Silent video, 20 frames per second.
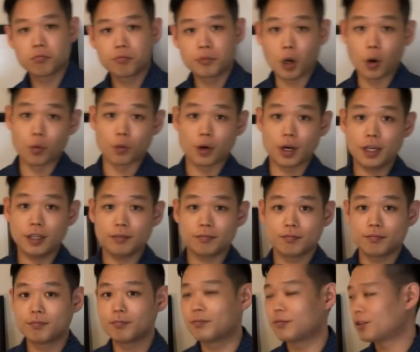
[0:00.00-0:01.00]
Alright,
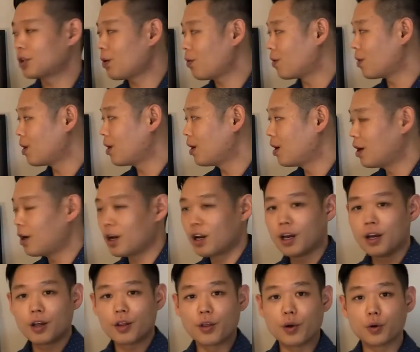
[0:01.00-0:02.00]
so
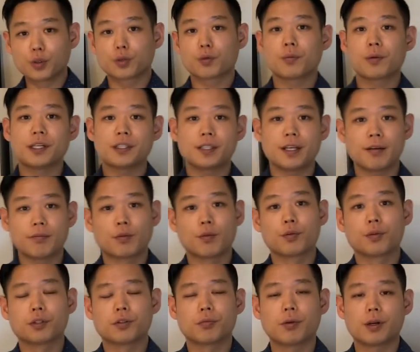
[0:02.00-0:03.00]
those were my sample
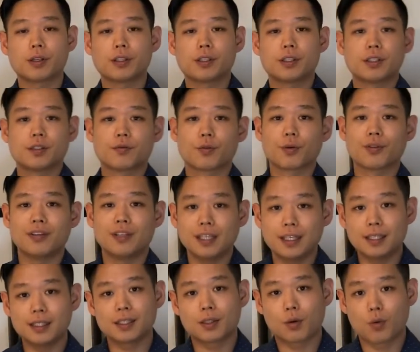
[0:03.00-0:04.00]
responses for
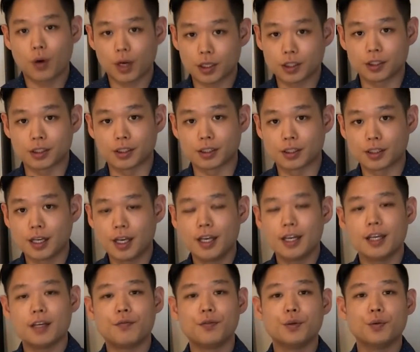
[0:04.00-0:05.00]
these questions.
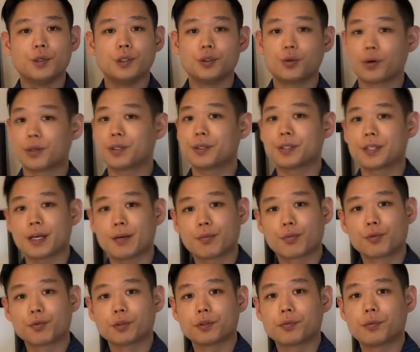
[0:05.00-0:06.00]
If you enjoyed the
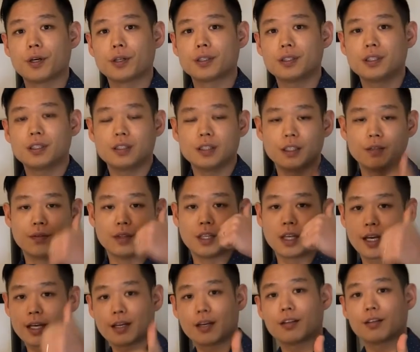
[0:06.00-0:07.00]
sample responses, leave a
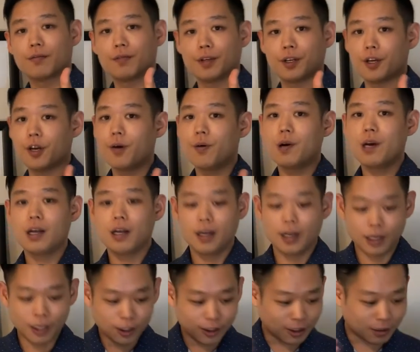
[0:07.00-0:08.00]
like on the video,
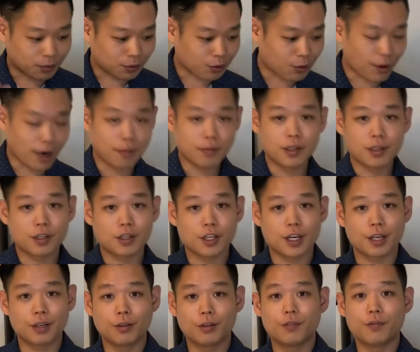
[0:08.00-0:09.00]
subscribe to the
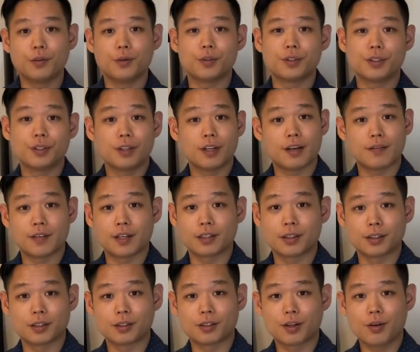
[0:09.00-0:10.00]
channel if you still have not
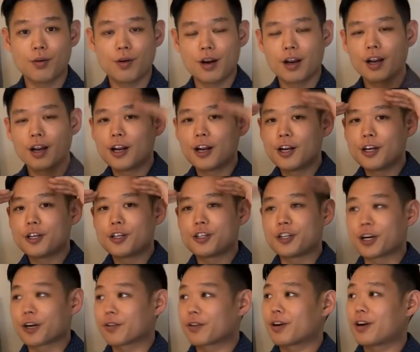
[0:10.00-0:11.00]
done so,
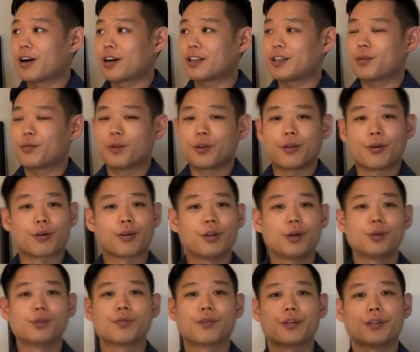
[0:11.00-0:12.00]
share the content with your
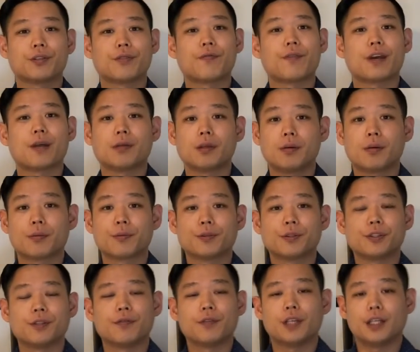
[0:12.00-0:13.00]
close friends and family
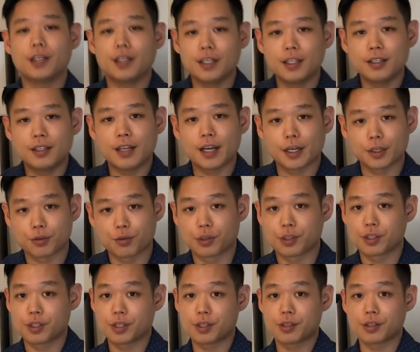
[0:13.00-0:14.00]
members if they need the extra
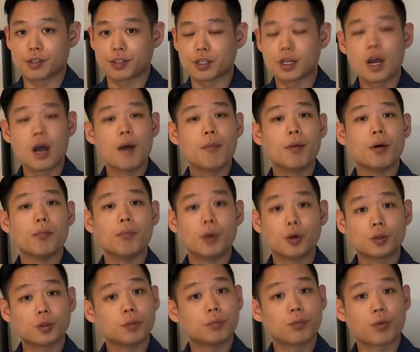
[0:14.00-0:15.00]
assistance, but
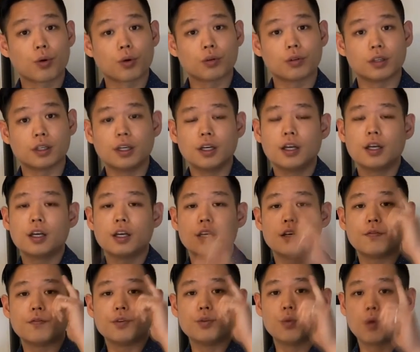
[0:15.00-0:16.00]
most importantly,
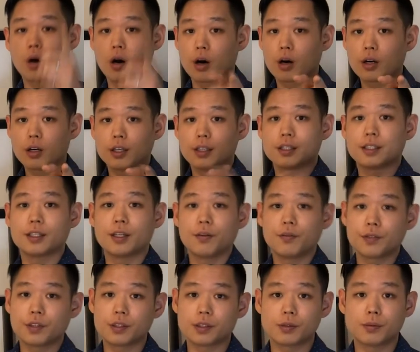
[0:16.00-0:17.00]
if you are a
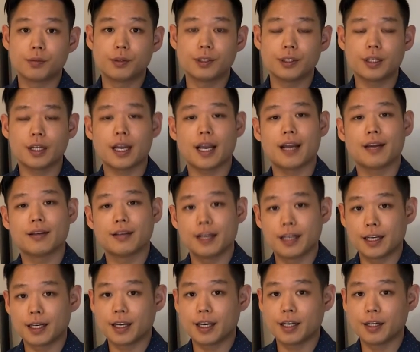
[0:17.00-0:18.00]
self-disciplined and
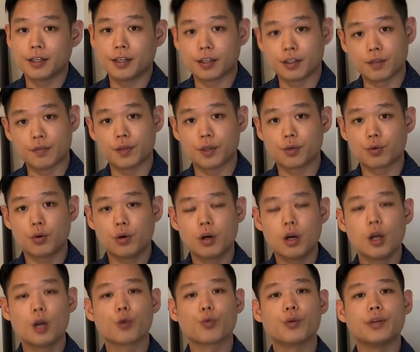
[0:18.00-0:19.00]
dedicated individual,
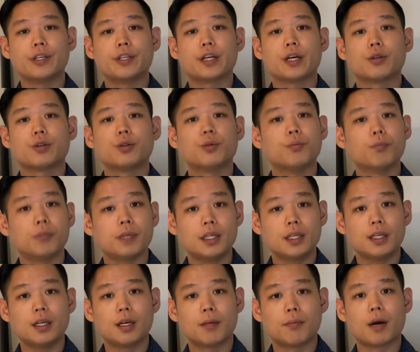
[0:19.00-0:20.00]
reach out to
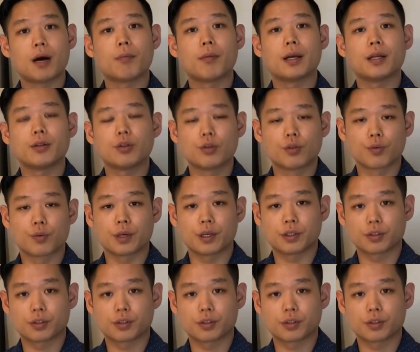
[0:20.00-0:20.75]
me about my tutoring